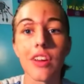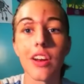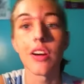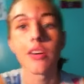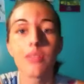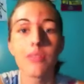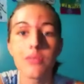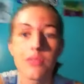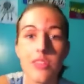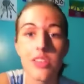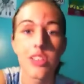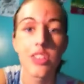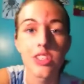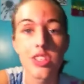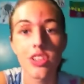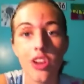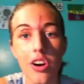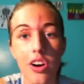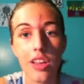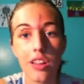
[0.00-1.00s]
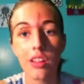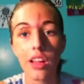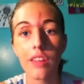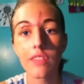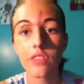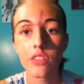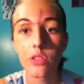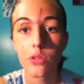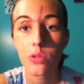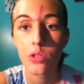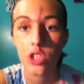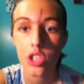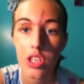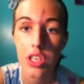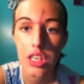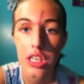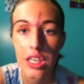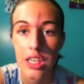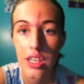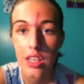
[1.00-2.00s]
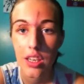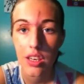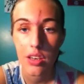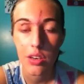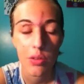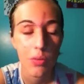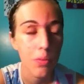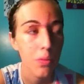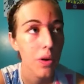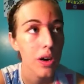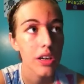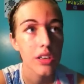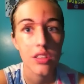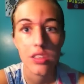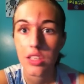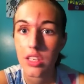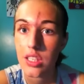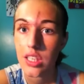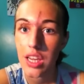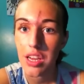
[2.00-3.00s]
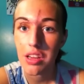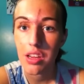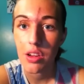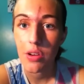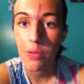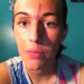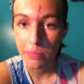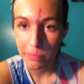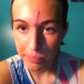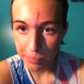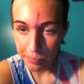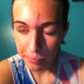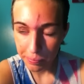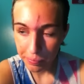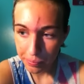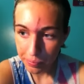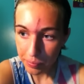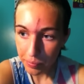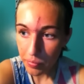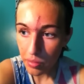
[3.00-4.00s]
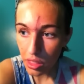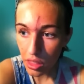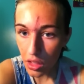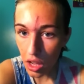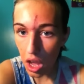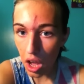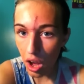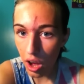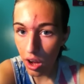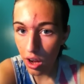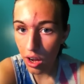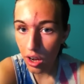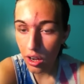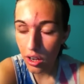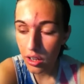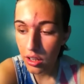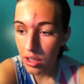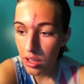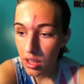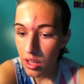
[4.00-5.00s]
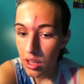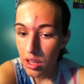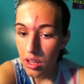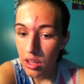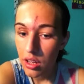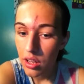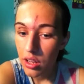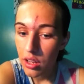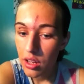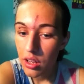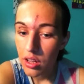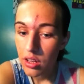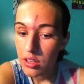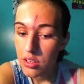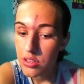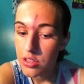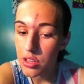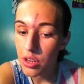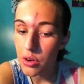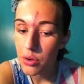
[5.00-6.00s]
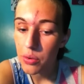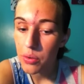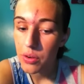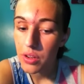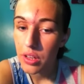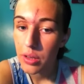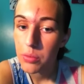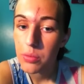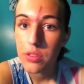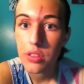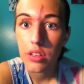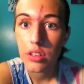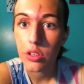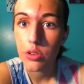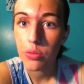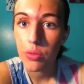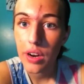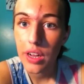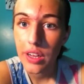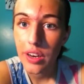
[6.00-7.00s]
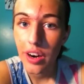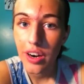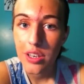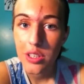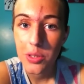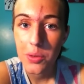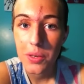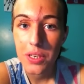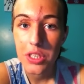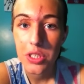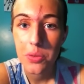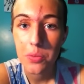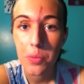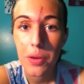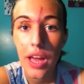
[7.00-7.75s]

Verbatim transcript: You know, starting life's new journey and where it's gonna take you. Uh, so it was a great graduation.